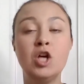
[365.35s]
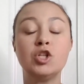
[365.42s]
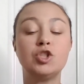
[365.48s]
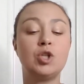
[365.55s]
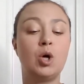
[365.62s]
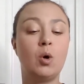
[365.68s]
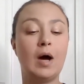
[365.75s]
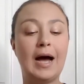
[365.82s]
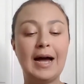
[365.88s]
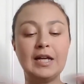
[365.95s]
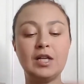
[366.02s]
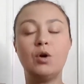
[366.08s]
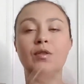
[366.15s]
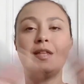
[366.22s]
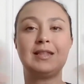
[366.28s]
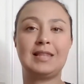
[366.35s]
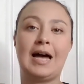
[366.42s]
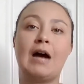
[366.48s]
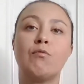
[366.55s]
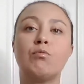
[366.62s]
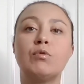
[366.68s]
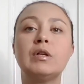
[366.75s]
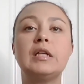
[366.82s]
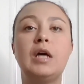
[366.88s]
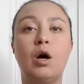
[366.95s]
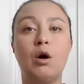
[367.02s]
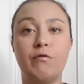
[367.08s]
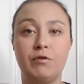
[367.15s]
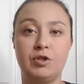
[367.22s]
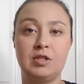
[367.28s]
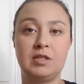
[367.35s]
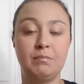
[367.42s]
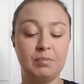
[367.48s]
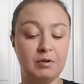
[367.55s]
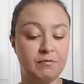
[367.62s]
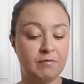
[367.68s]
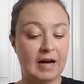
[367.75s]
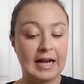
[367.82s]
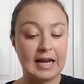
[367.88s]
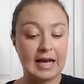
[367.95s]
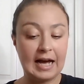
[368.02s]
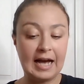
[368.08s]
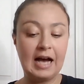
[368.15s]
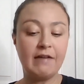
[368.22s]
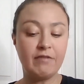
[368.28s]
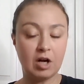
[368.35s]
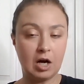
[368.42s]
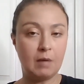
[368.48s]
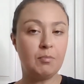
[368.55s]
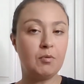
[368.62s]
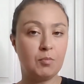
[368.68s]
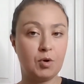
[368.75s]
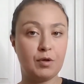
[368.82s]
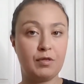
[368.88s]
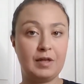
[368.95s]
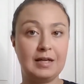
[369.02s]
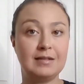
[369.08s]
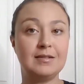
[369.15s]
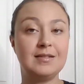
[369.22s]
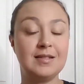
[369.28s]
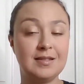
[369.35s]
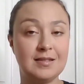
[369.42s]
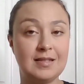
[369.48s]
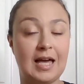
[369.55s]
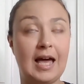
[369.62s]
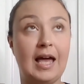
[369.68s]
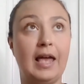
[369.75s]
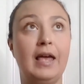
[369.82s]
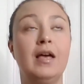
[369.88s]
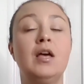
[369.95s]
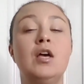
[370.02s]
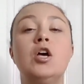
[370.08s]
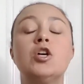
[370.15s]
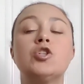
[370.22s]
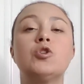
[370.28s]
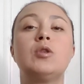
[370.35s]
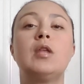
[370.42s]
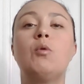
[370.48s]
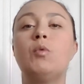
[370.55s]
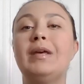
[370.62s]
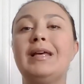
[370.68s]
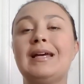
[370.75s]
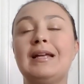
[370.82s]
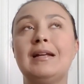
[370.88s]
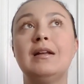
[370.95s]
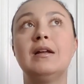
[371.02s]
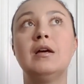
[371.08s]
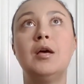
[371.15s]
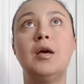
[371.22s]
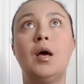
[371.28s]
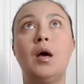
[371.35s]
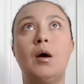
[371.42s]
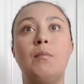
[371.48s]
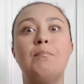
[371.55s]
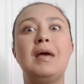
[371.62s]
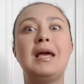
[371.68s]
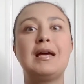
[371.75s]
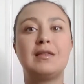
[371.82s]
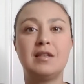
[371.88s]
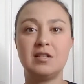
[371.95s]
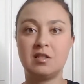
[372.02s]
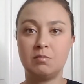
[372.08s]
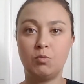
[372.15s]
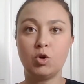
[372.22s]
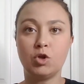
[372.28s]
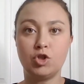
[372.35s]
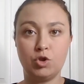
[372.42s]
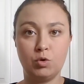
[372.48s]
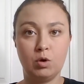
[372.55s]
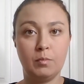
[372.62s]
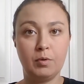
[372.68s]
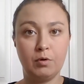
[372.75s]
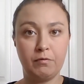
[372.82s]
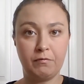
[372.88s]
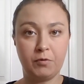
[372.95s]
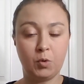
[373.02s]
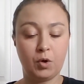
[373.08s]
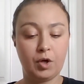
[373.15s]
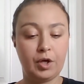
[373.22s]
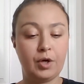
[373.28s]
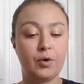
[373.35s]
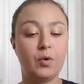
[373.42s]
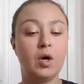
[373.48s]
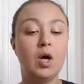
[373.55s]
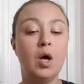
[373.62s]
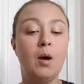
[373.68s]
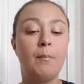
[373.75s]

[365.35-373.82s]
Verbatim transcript: So I know that that really oversimplified it. I have a couple more things to say so that we can make this more doable for you.